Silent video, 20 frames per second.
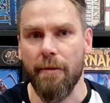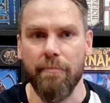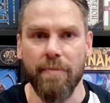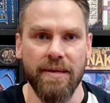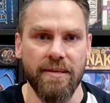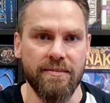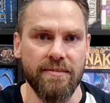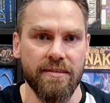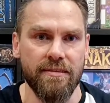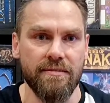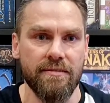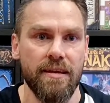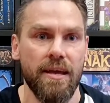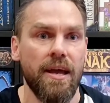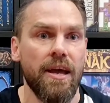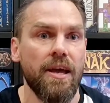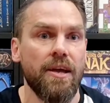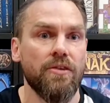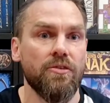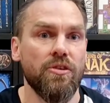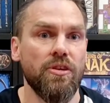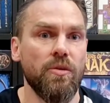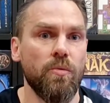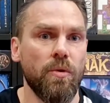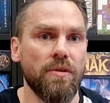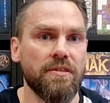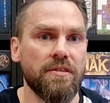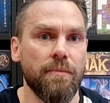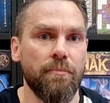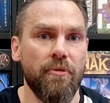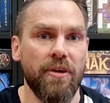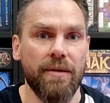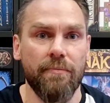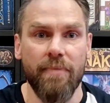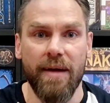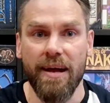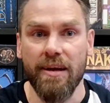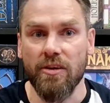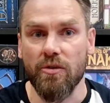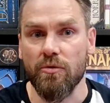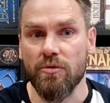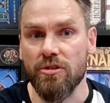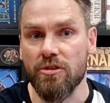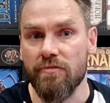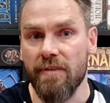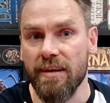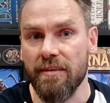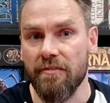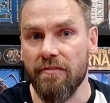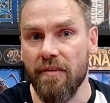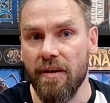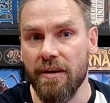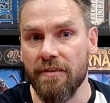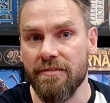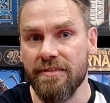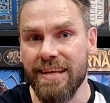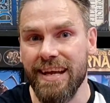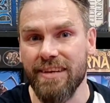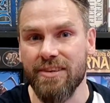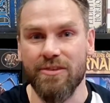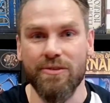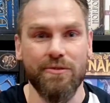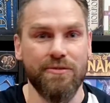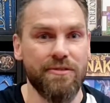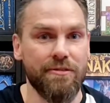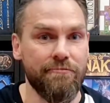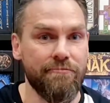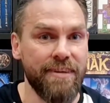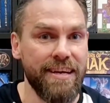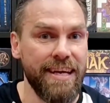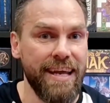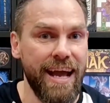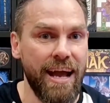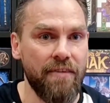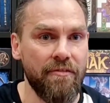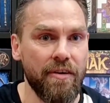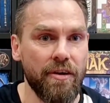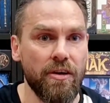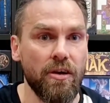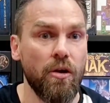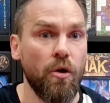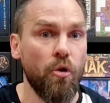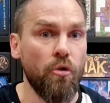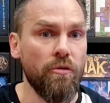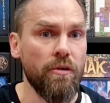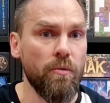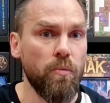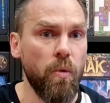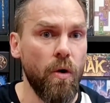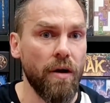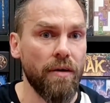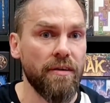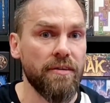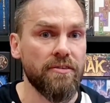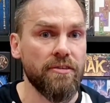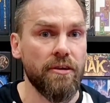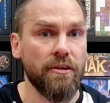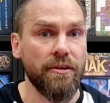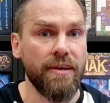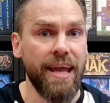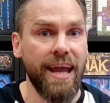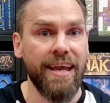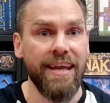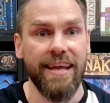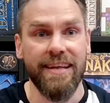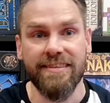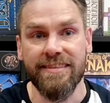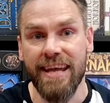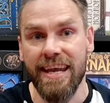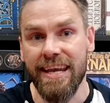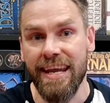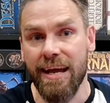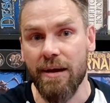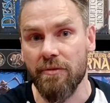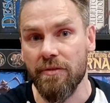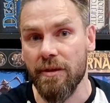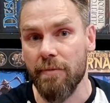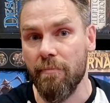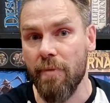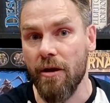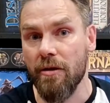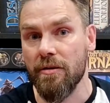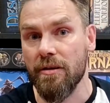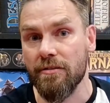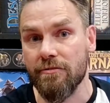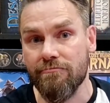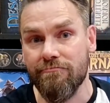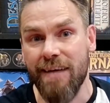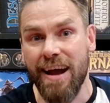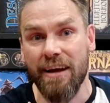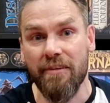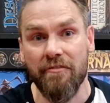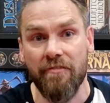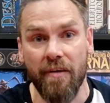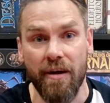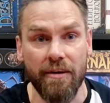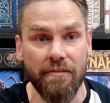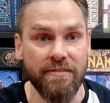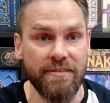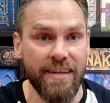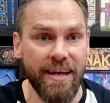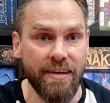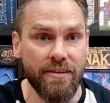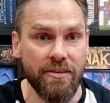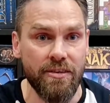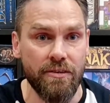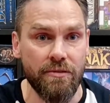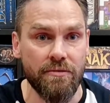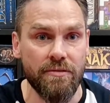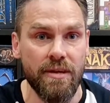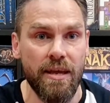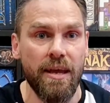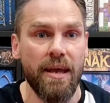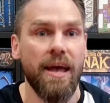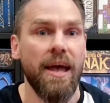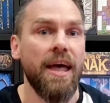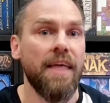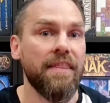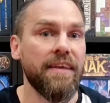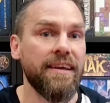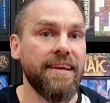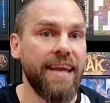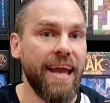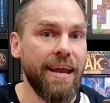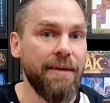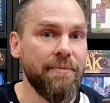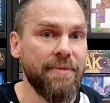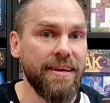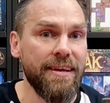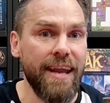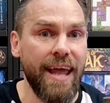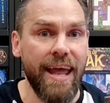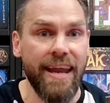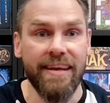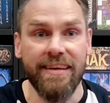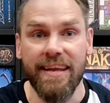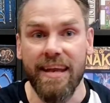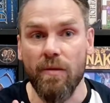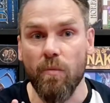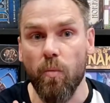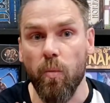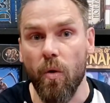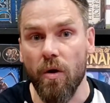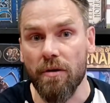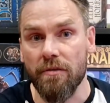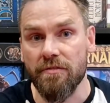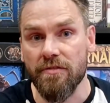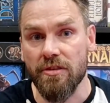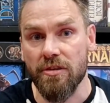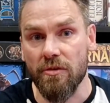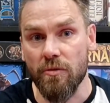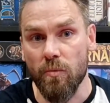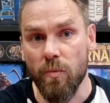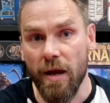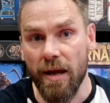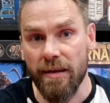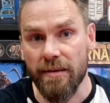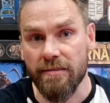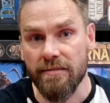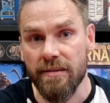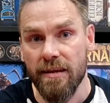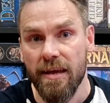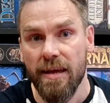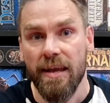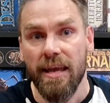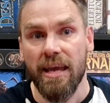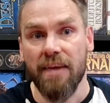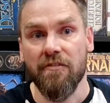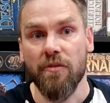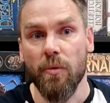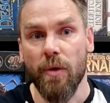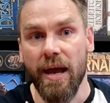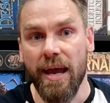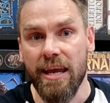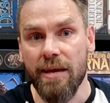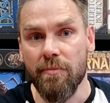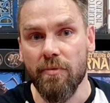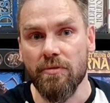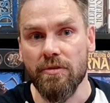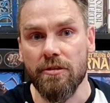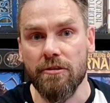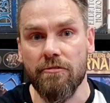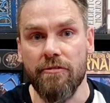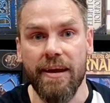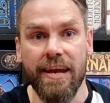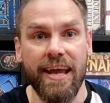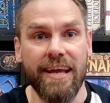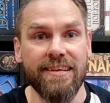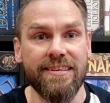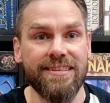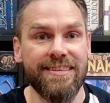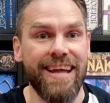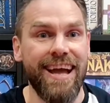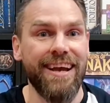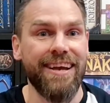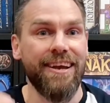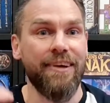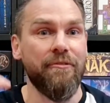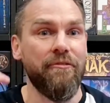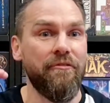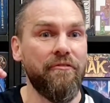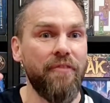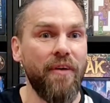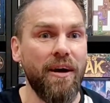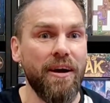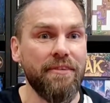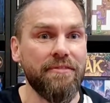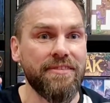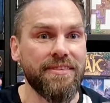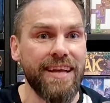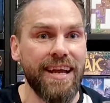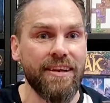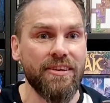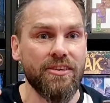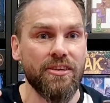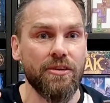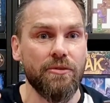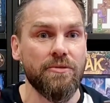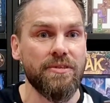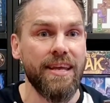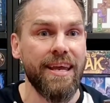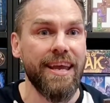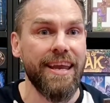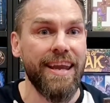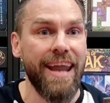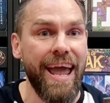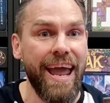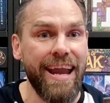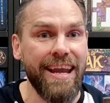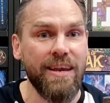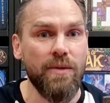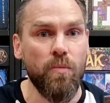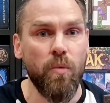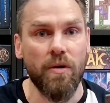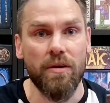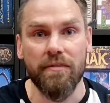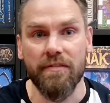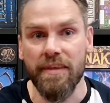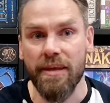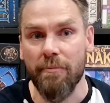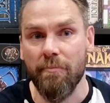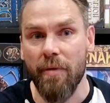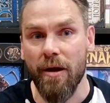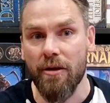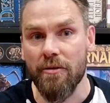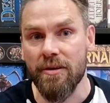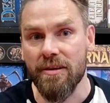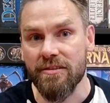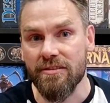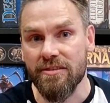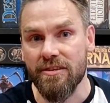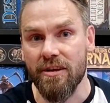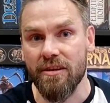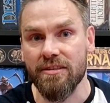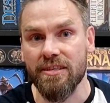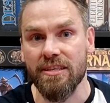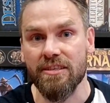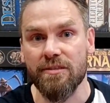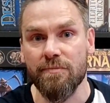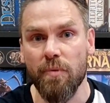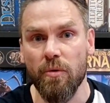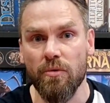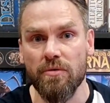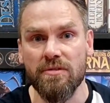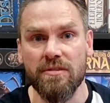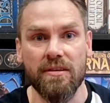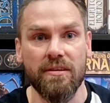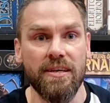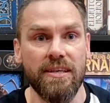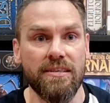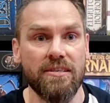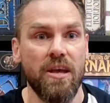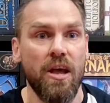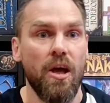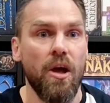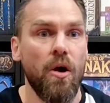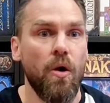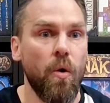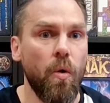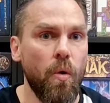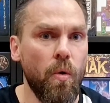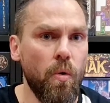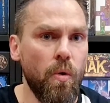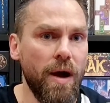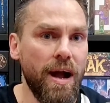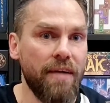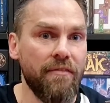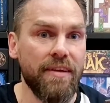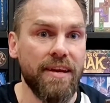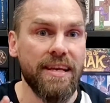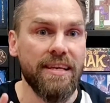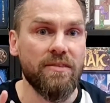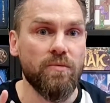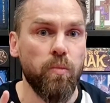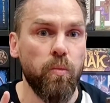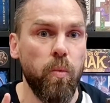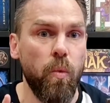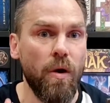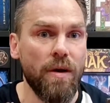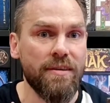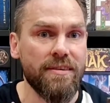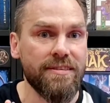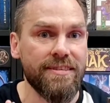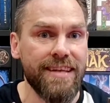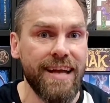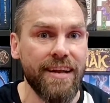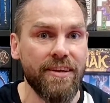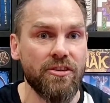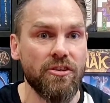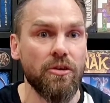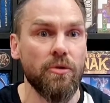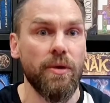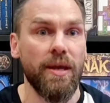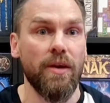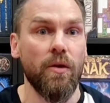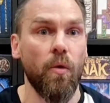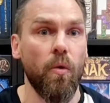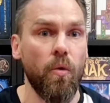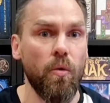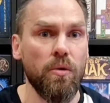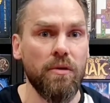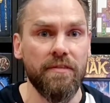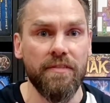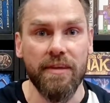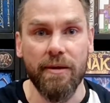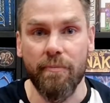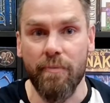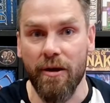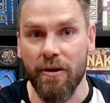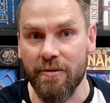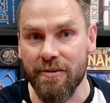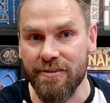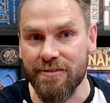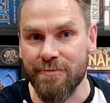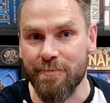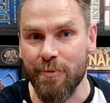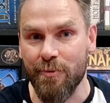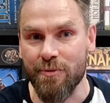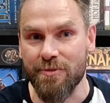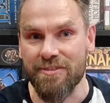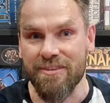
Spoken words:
of pieces. Do you want to bring back your strength 5 statues to wreak havoc, or a 1 to locate and take out the opponent's rank 5 statues? The game can end in one of 2 ways. If you are able to create a stack of 5 statues in any one of the opponent's starting spawn sites, or have at least 1 statue in all of the opponent's spawn